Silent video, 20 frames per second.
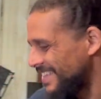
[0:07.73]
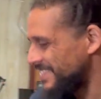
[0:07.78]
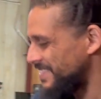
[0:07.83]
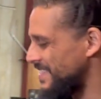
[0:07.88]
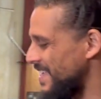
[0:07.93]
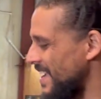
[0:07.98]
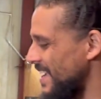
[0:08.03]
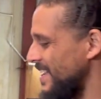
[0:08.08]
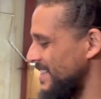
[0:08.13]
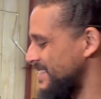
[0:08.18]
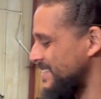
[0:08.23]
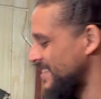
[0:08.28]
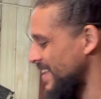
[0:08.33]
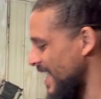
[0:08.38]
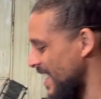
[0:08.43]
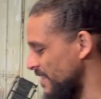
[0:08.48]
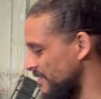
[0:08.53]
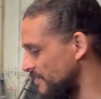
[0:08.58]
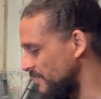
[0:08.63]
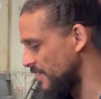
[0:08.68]
They
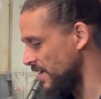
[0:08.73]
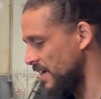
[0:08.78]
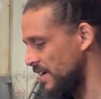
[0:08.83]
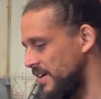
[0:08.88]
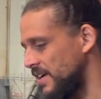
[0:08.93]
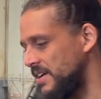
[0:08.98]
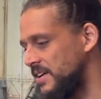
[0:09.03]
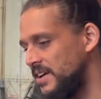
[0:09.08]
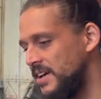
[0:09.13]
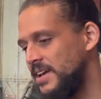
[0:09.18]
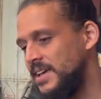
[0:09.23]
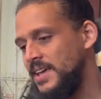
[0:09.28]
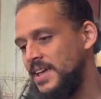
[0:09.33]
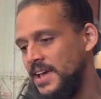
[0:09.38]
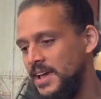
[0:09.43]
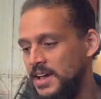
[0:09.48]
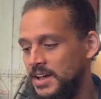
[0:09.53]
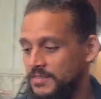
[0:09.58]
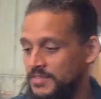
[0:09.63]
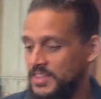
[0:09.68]
take very good
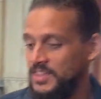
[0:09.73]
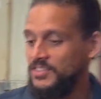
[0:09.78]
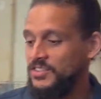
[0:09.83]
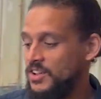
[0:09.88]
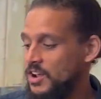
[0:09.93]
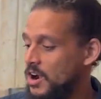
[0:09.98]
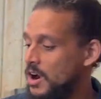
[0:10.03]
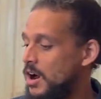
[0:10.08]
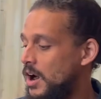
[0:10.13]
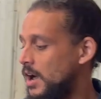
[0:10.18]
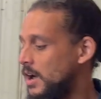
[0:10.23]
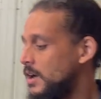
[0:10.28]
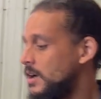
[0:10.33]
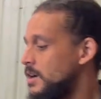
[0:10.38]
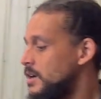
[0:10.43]
care of this car